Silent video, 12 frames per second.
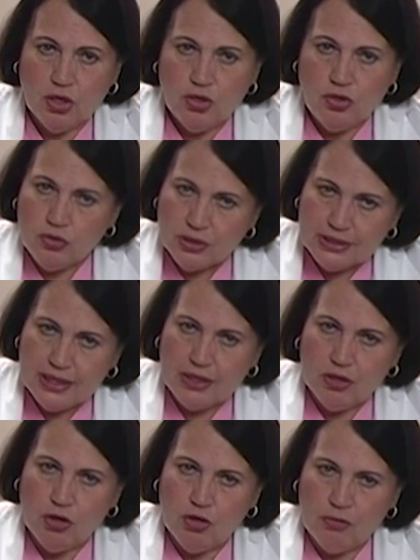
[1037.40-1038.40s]
you can take
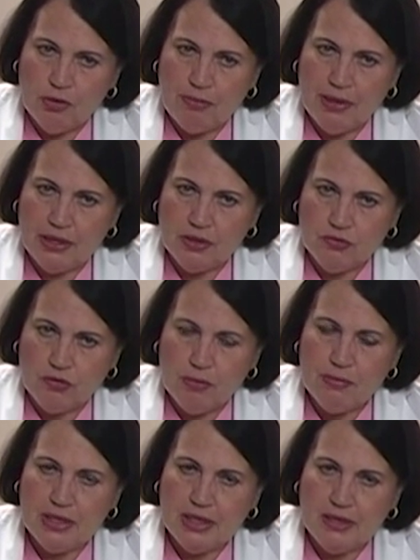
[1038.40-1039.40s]
a homeopathic
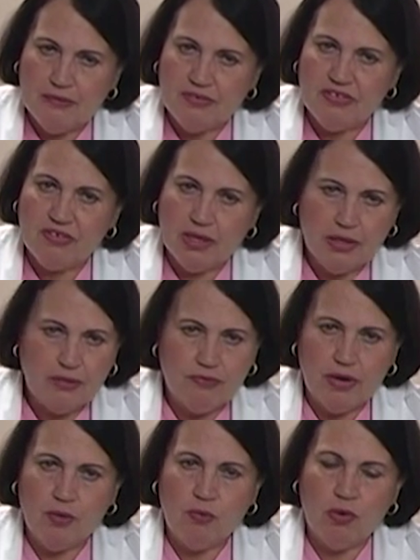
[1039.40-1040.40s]
remedy, and if it's not the
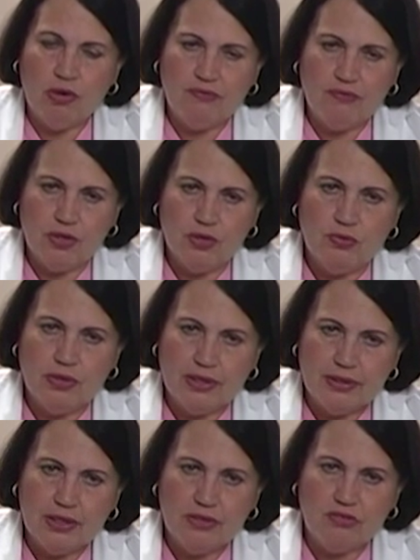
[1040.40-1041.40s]
right one for you,
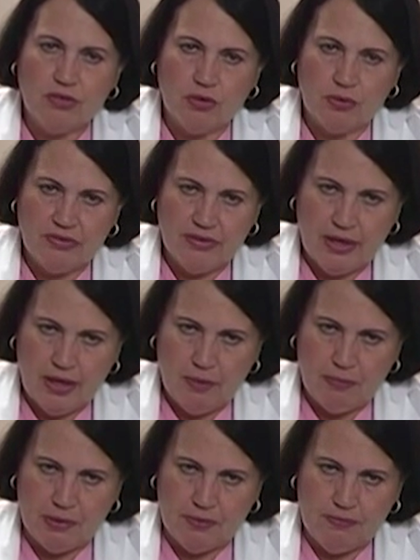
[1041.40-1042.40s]
nothing is going to
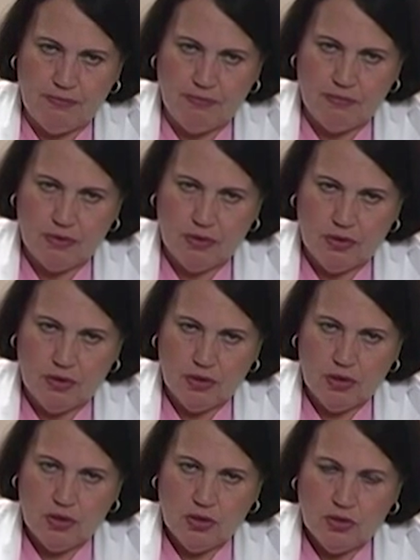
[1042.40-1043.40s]
happen.
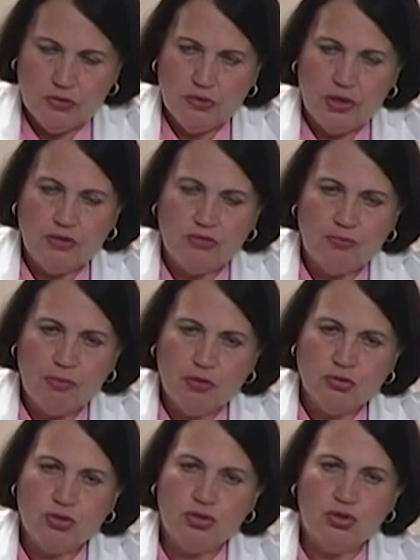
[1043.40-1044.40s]
So I
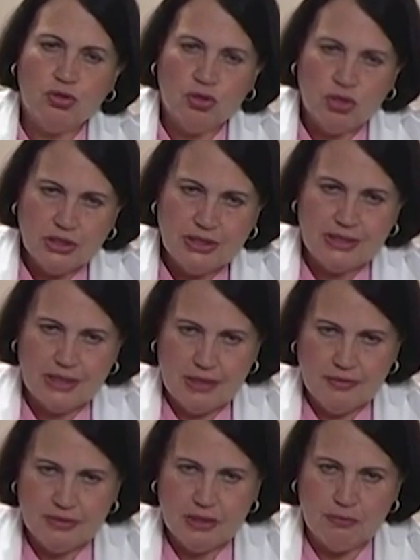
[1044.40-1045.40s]
suppose you could say,
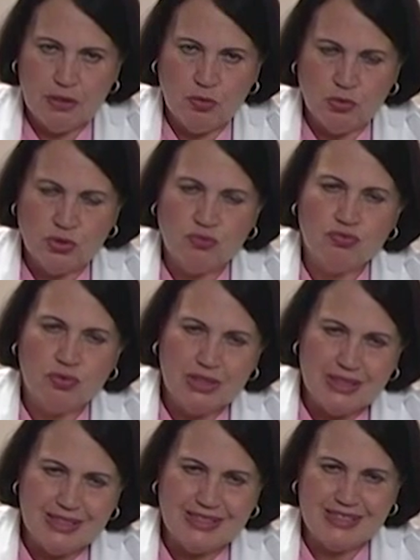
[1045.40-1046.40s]
if somebody was
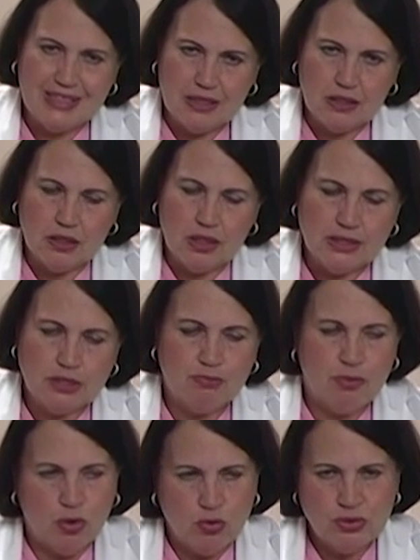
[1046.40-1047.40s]
really cynical, I
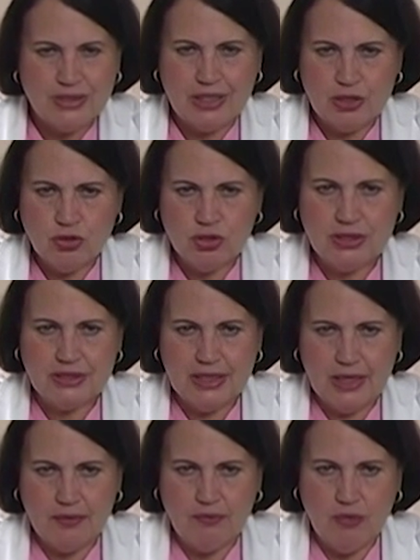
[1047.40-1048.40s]
suppose they could
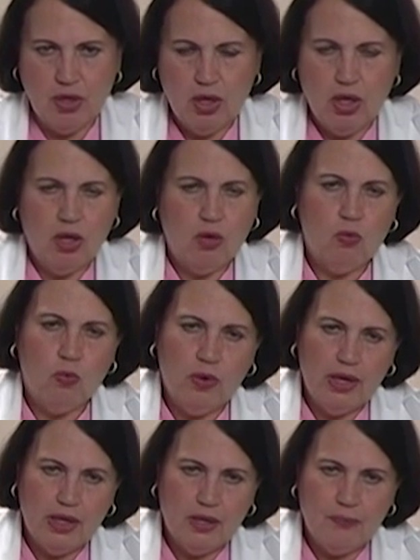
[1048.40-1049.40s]
say,
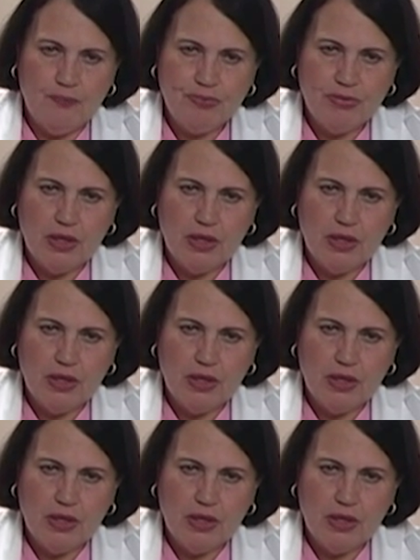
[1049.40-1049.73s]
well,